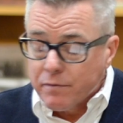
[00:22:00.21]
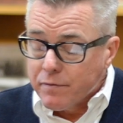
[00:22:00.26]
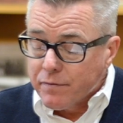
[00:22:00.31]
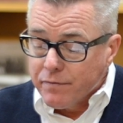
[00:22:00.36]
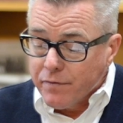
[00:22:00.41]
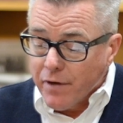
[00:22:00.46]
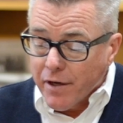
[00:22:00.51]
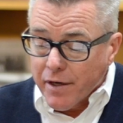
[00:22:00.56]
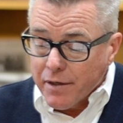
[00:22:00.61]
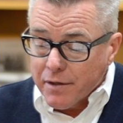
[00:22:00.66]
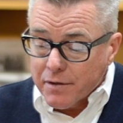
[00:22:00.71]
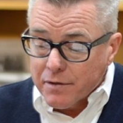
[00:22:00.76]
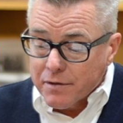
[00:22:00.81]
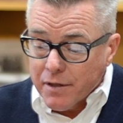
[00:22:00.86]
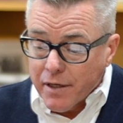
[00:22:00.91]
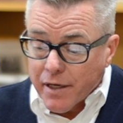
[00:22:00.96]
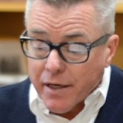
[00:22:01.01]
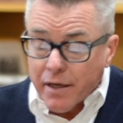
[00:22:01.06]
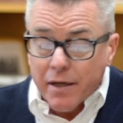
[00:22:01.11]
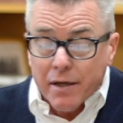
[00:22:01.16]
funniest
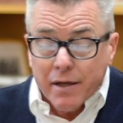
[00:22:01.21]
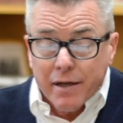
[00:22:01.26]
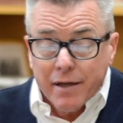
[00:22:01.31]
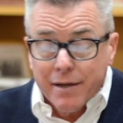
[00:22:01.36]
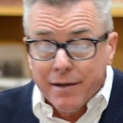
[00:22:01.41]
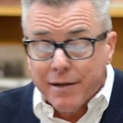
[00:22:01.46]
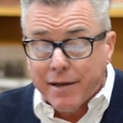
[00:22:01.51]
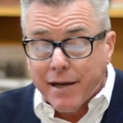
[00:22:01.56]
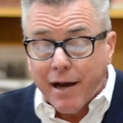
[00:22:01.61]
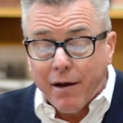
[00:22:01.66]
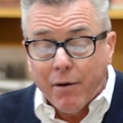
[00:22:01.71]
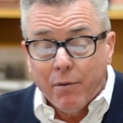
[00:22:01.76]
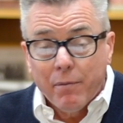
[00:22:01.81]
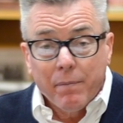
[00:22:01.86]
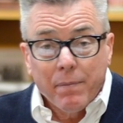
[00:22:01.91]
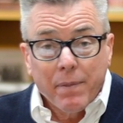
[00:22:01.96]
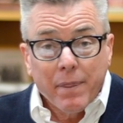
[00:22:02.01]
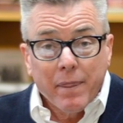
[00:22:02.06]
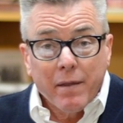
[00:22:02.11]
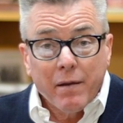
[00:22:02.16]
thing. Anyhow,
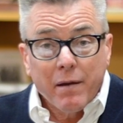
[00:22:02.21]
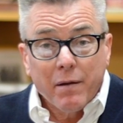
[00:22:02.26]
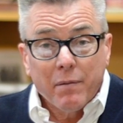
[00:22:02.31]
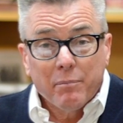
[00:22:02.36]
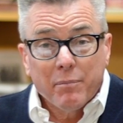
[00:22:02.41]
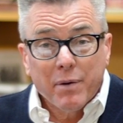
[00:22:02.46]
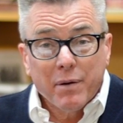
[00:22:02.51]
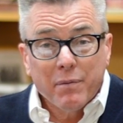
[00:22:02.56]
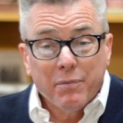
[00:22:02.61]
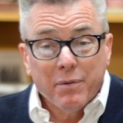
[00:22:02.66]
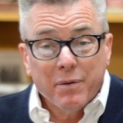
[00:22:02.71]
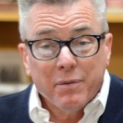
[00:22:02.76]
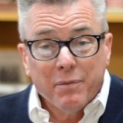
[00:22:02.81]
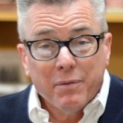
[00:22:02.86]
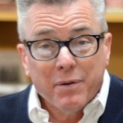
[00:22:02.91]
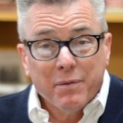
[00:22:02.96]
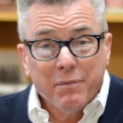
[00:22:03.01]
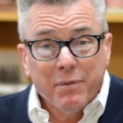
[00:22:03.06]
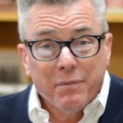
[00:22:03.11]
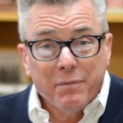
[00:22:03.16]
but
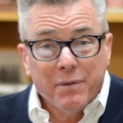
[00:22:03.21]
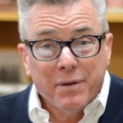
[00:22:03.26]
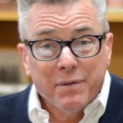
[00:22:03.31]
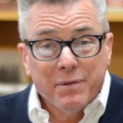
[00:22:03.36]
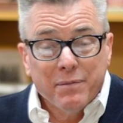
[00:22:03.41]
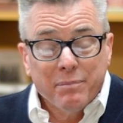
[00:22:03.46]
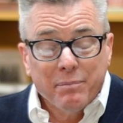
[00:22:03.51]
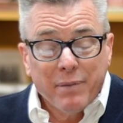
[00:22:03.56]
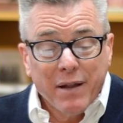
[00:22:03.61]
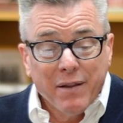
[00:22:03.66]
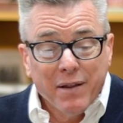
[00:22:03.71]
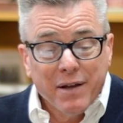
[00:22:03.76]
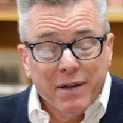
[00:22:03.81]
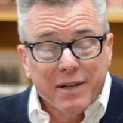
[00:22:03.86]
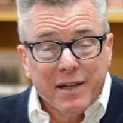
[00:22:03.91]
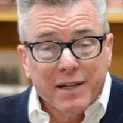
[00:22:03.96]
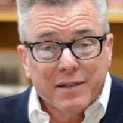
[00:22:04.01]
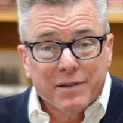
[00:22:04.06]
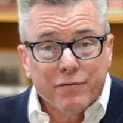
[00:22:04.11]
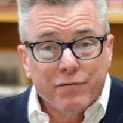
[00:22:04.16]
when Bella
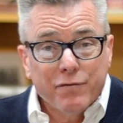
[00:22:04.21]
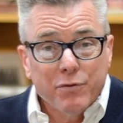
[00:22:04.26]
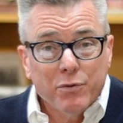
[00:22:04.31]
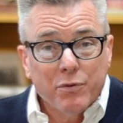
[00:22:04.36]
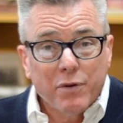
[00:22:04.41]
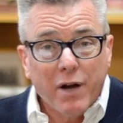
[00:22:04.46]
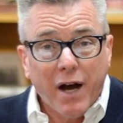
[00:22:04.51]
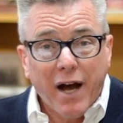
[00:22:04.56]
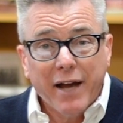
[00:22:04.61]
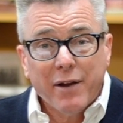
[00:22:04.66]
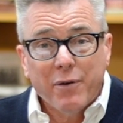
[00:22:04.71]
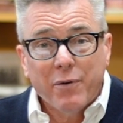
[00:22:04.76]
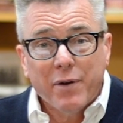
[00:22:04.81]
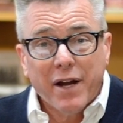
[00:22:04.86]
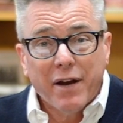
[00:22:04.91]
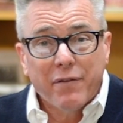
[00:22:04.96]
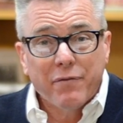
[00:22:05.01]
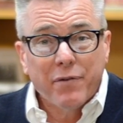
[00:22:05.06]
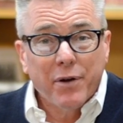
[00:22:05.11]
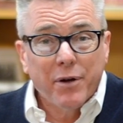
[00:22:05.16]
gets food, I don't
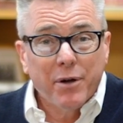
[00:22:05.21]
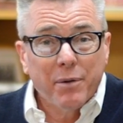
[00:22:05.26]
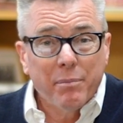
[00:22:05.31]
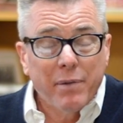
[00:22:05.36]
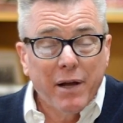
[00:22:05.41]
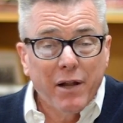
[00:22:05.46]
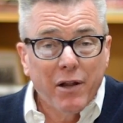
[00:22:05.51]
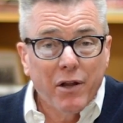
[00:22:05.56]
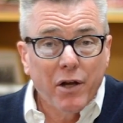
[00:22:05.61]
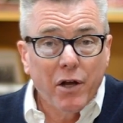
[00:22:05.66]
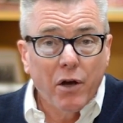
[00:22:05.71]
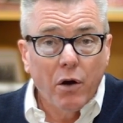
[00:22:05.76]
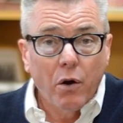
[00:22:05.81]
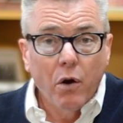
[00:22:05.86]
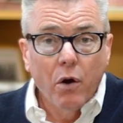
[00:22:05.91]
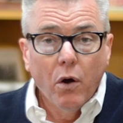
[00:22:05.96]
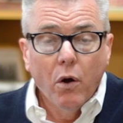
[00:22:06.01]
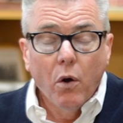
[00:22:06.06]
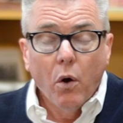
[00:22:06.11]
ever hear Bella go,